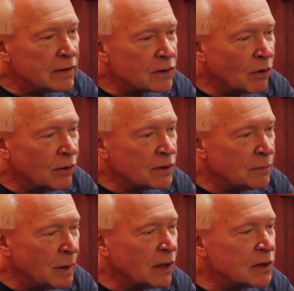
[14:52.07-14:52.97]
so
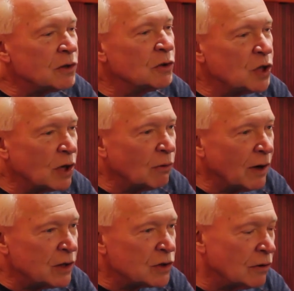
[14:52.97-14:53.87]
it, because they're
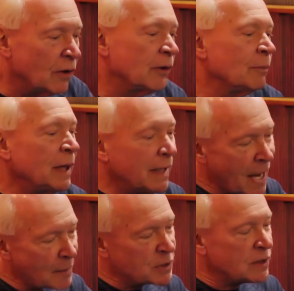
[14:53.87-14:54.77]
generational, there are big
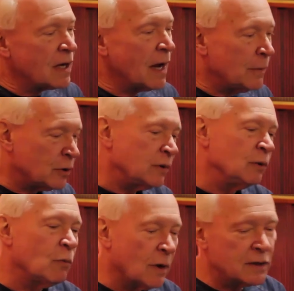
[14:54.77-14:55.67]
gaps of time
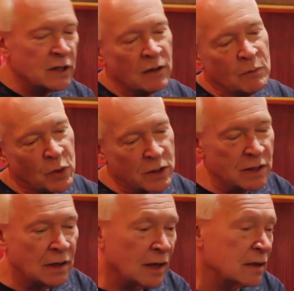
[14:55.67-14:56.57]
between one set of books
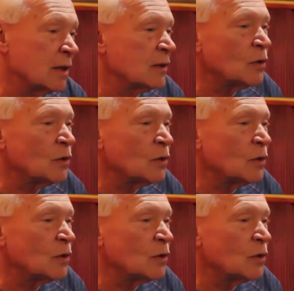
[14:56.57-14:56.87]
and the next set.